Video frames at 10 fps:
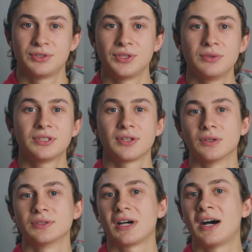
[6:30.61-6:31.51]
due to
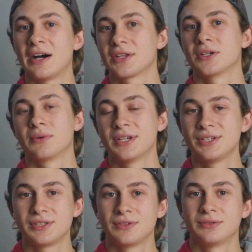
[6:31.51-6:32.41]
those audio
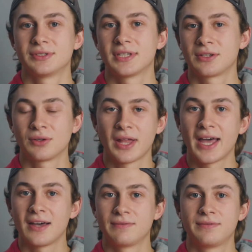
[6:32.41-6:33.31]
issues that you'll
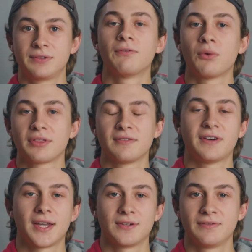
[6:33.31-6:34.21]
have for the
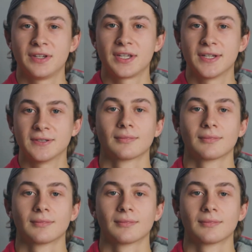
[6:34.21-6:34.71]
final video.